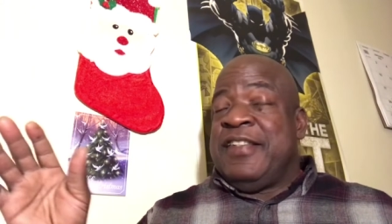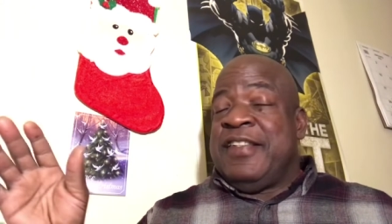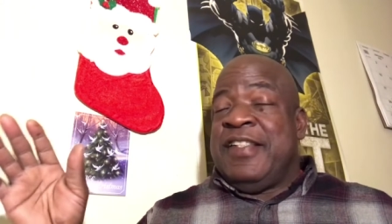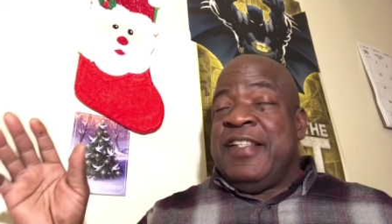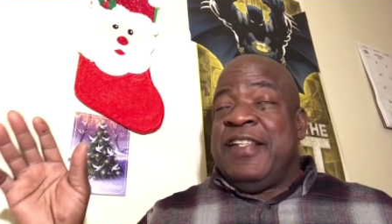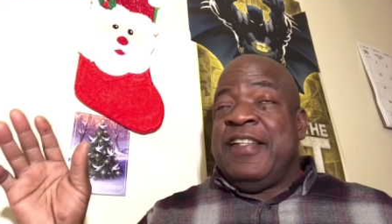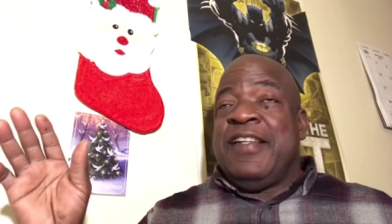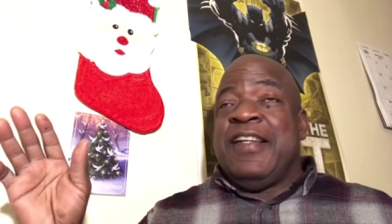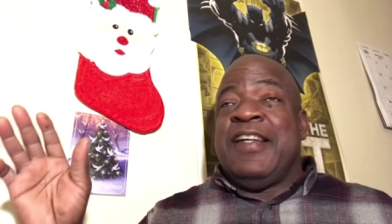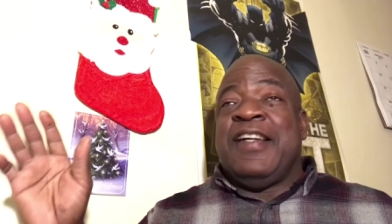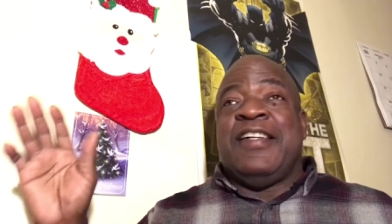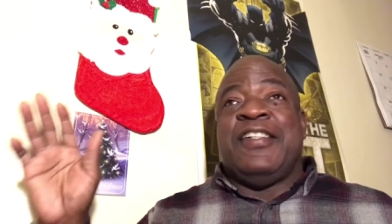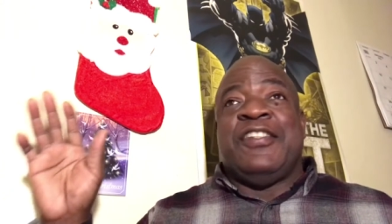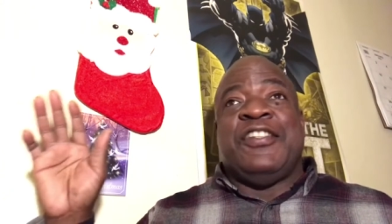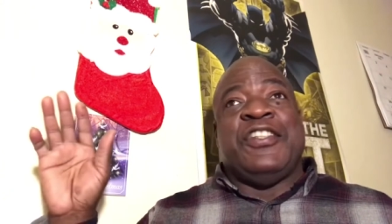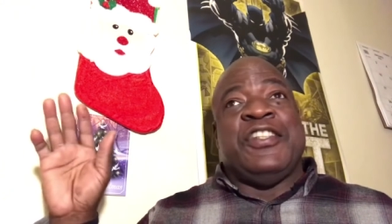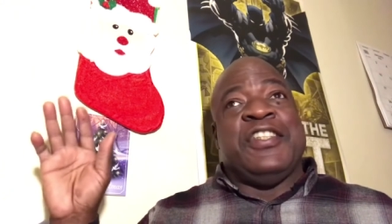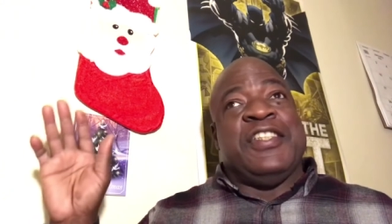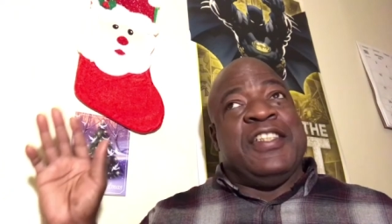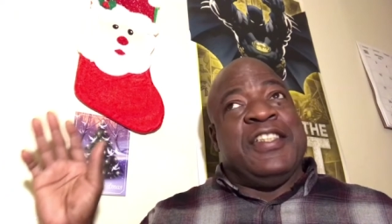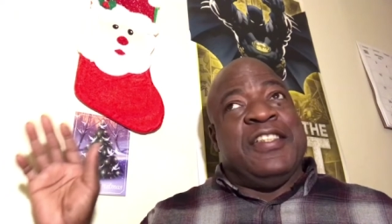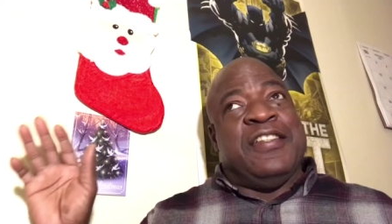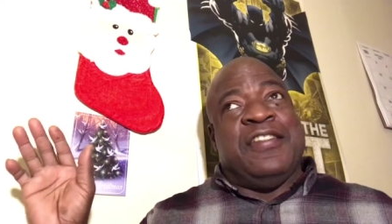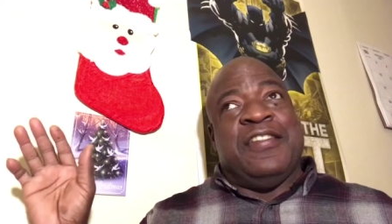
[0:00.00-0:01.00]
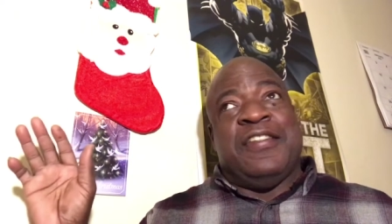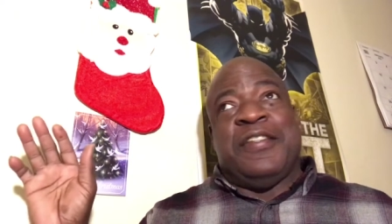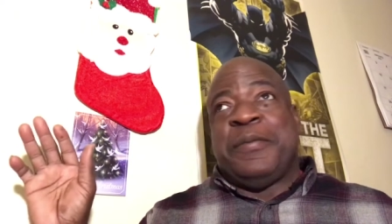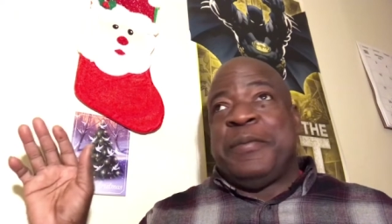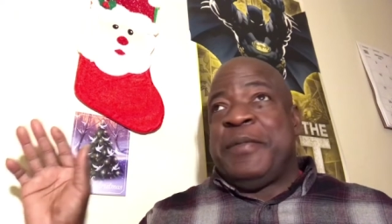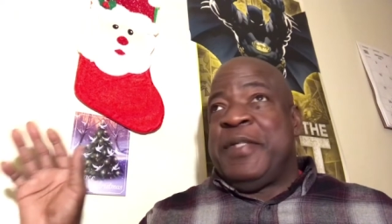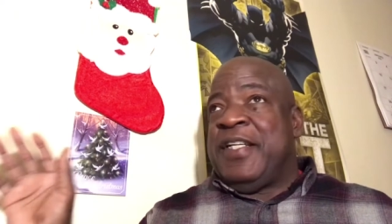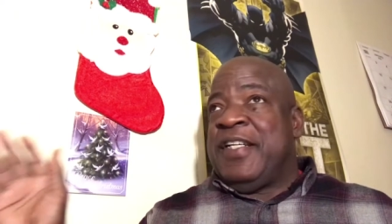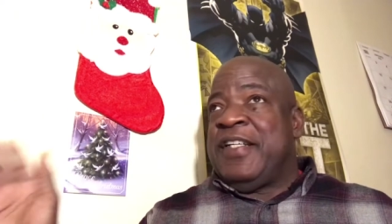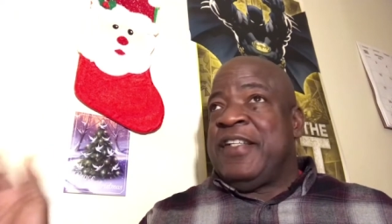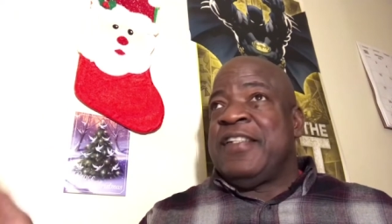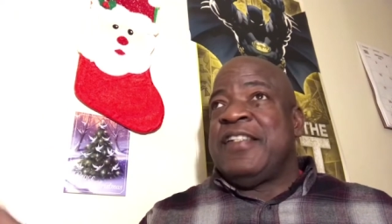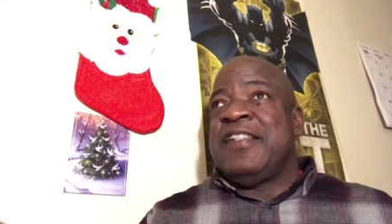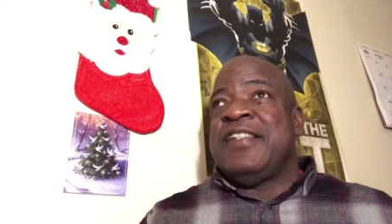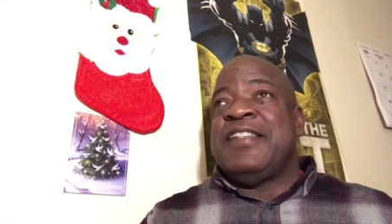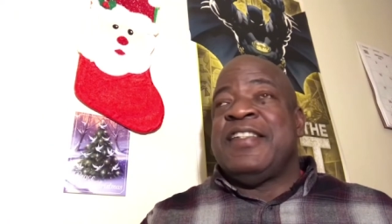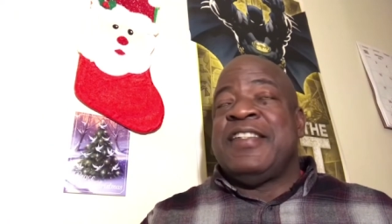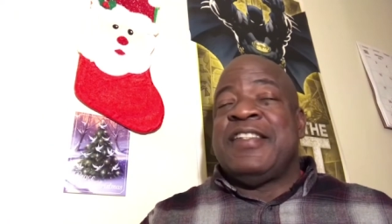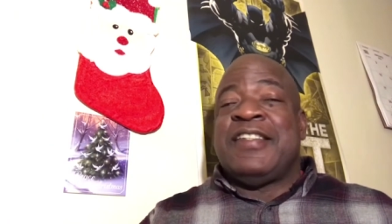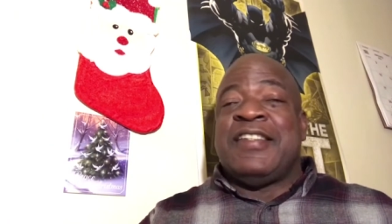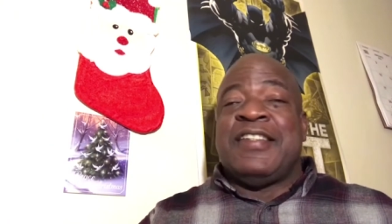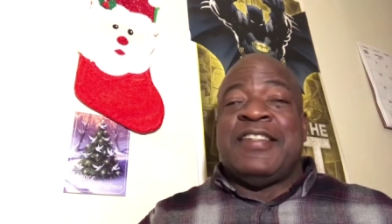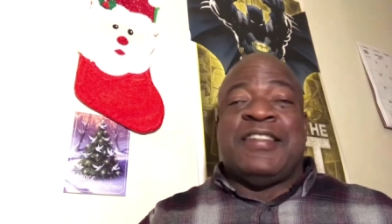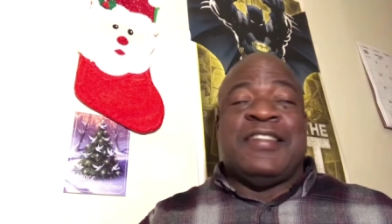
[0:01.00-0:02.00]
and logic, and a man
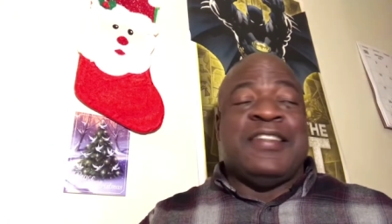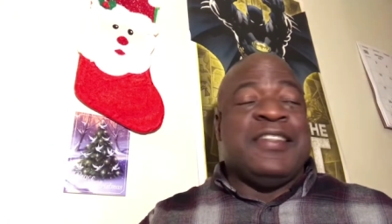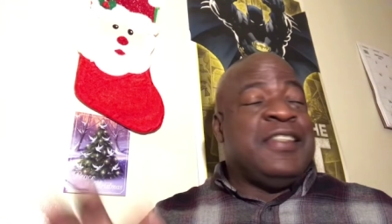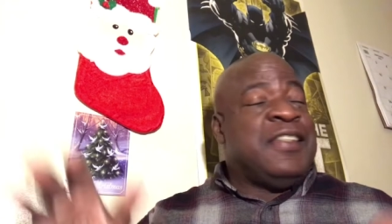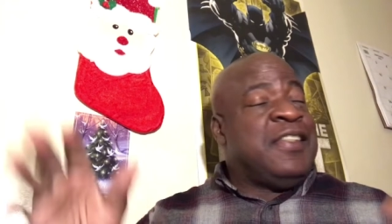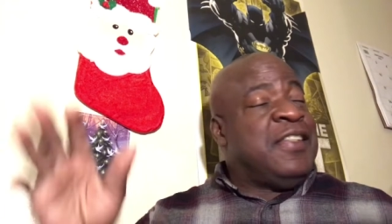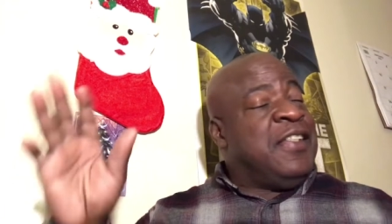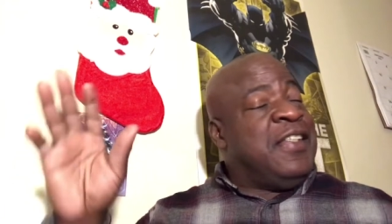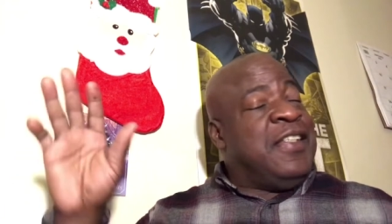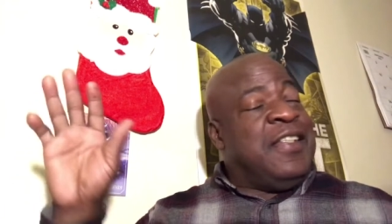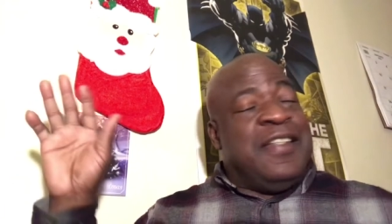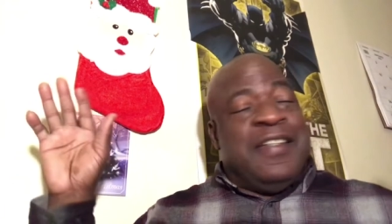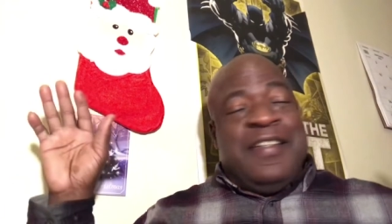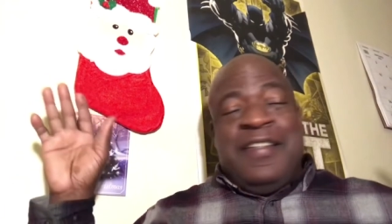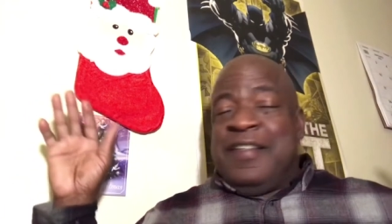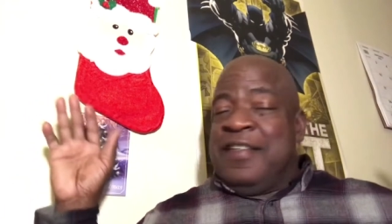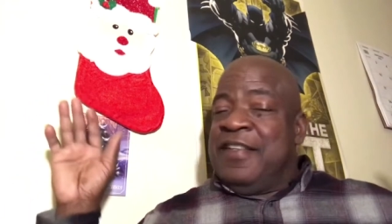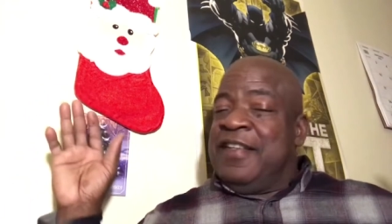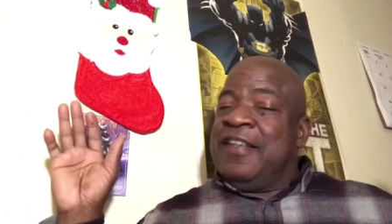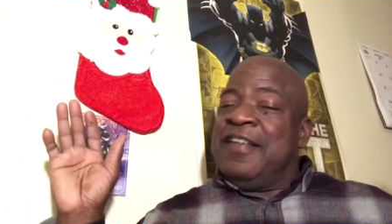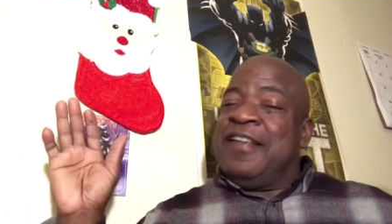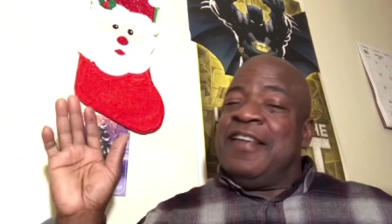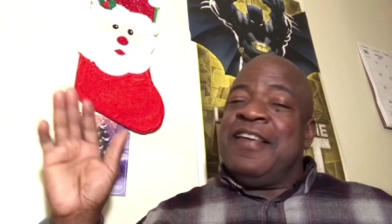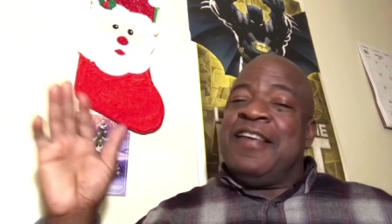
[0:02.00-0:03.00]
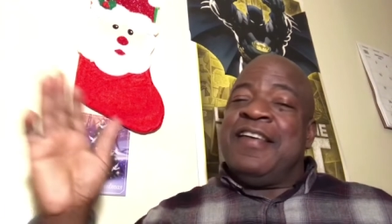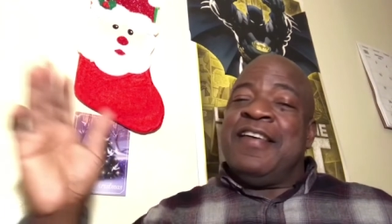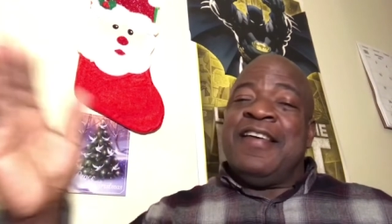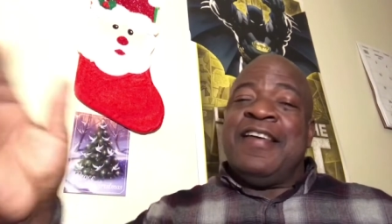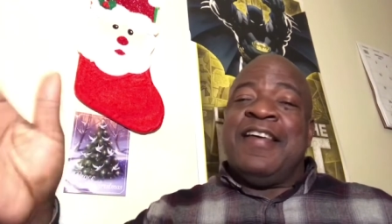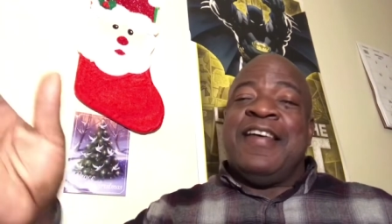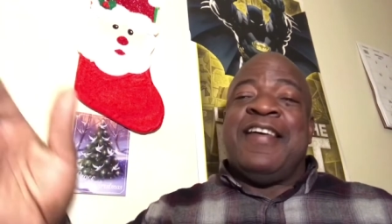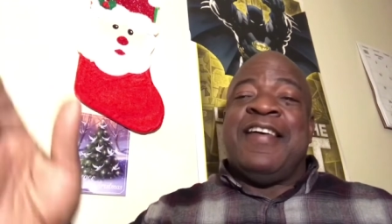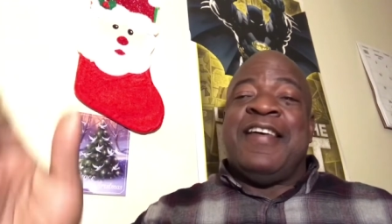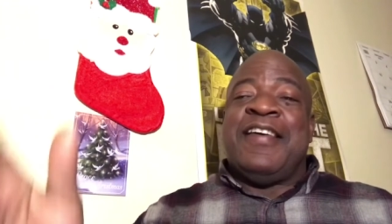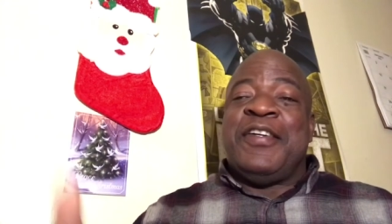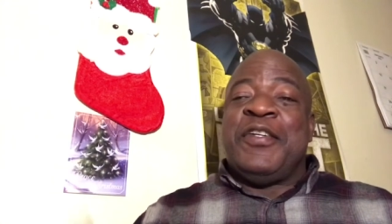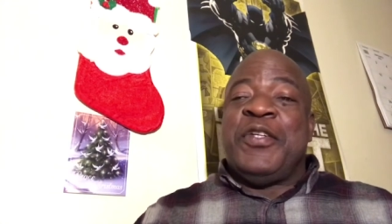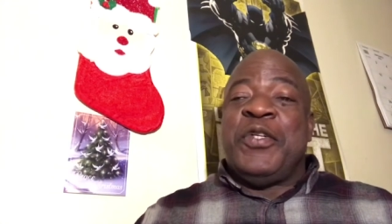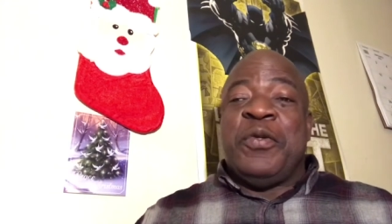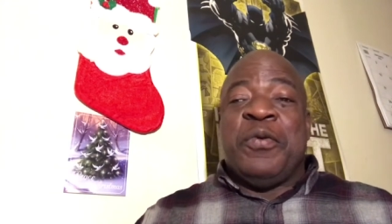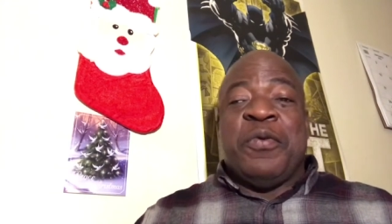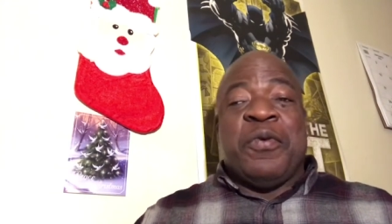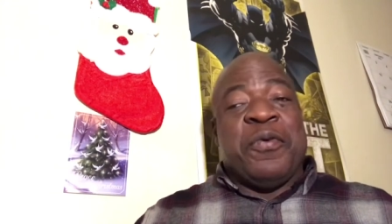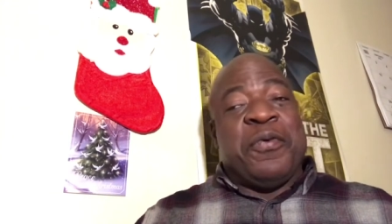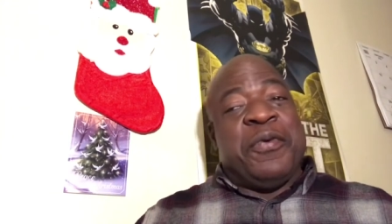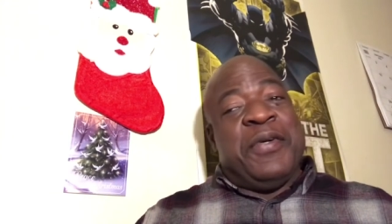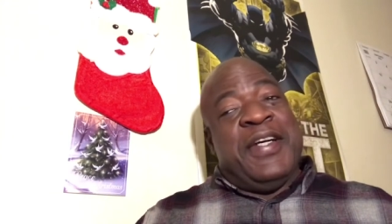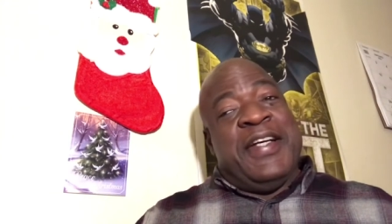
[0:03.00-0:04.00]
listen you
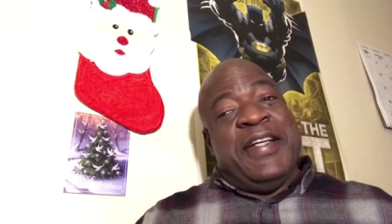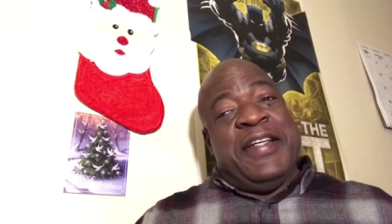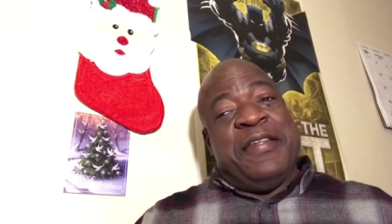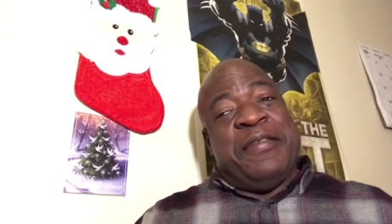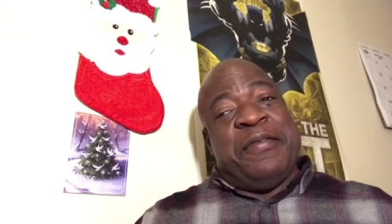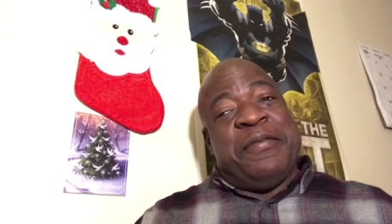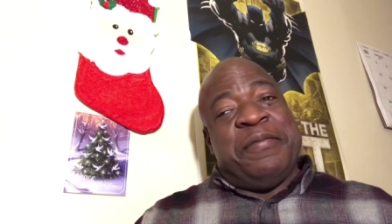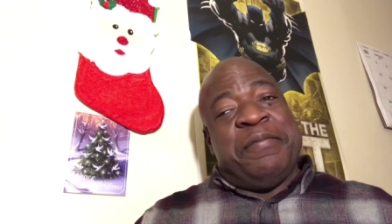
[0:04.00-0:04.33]
were right.